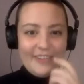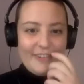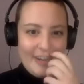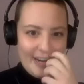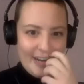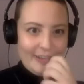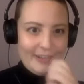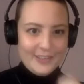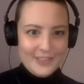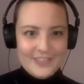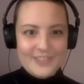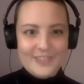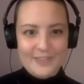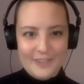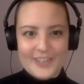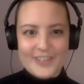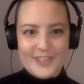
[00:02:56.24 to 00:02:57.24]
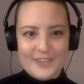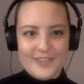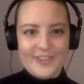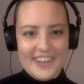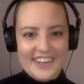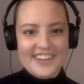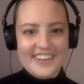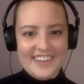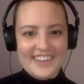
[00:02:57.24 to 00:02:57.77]
the rails.
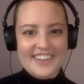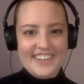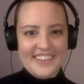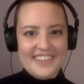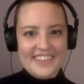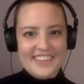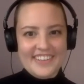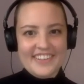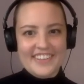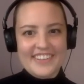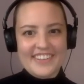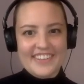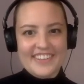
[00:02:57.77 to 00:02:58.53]
Sure. It, it